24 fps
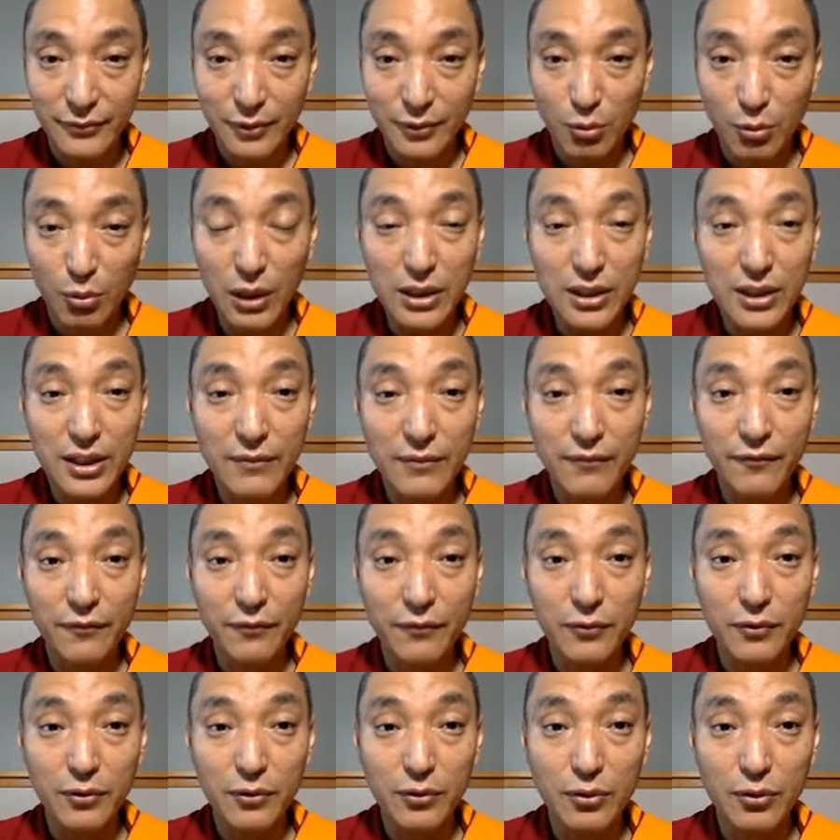What
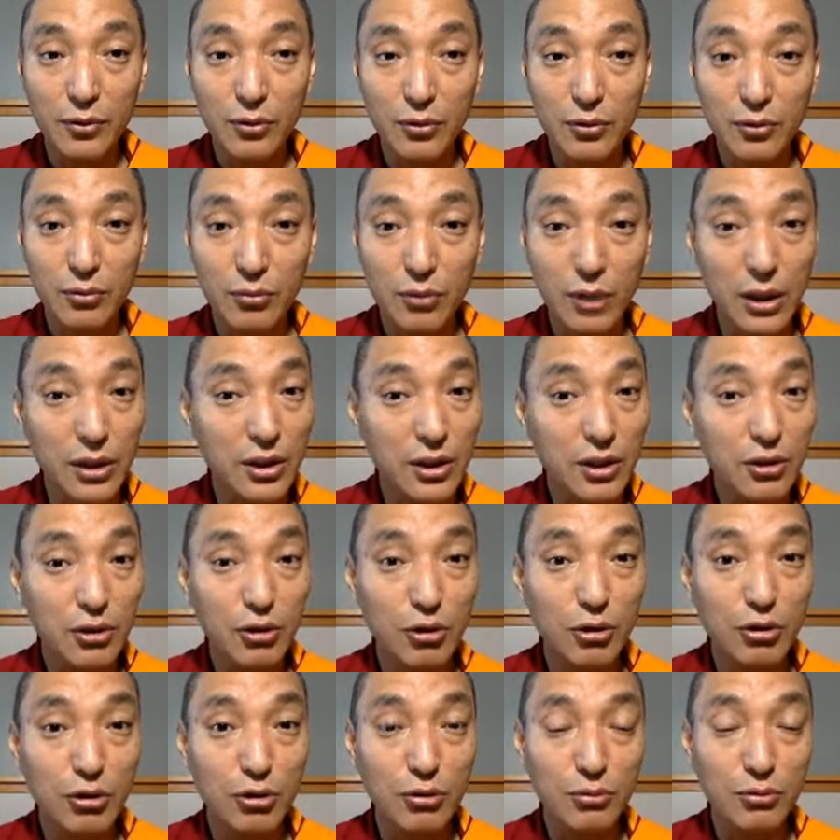did you
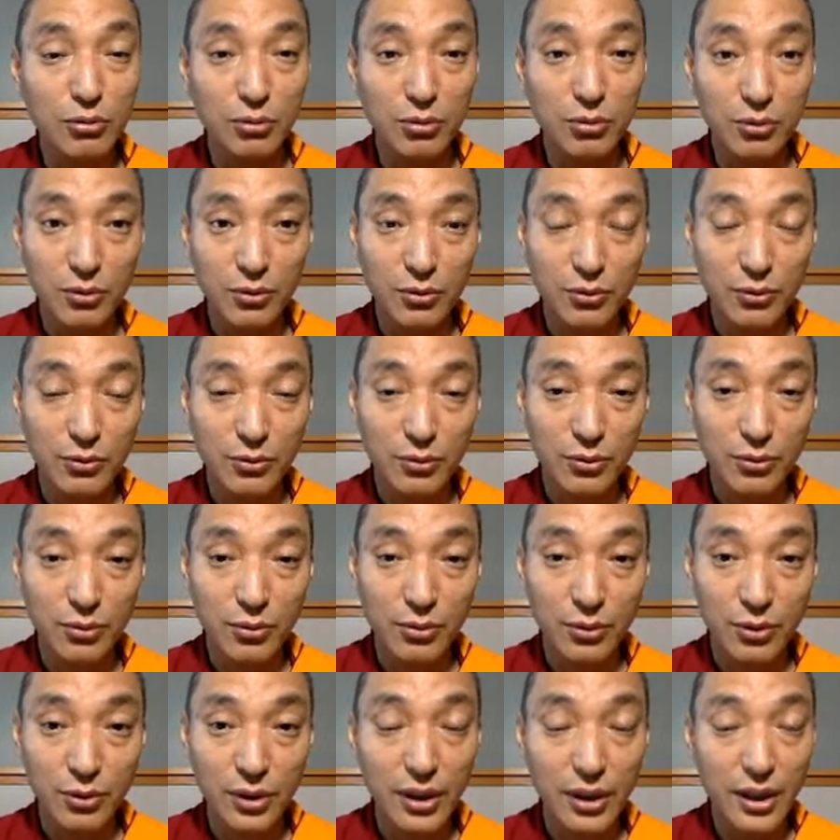do
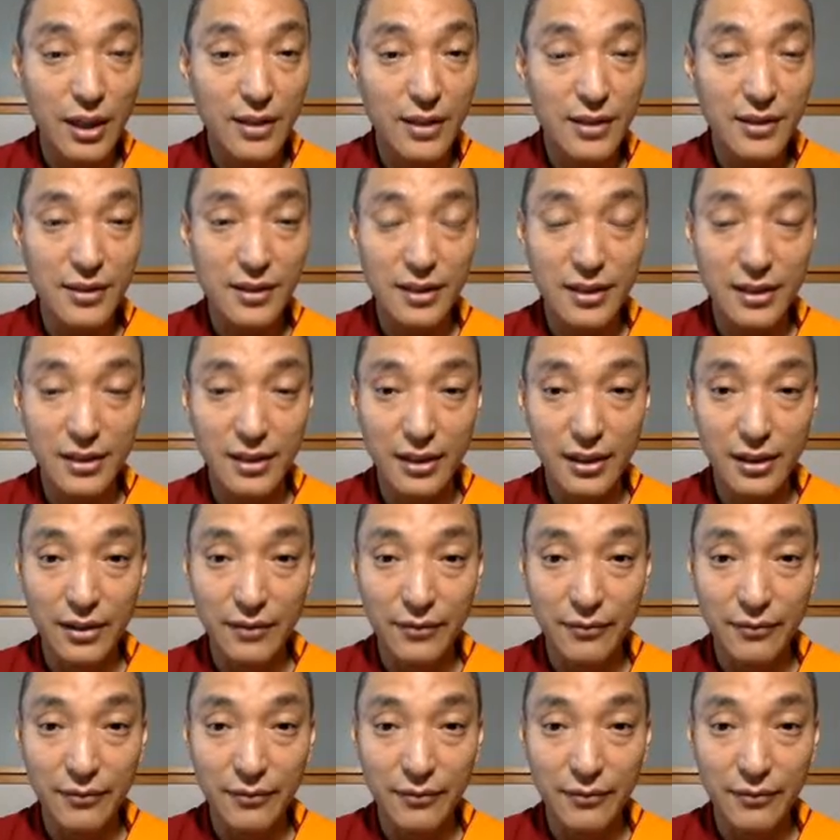yesterday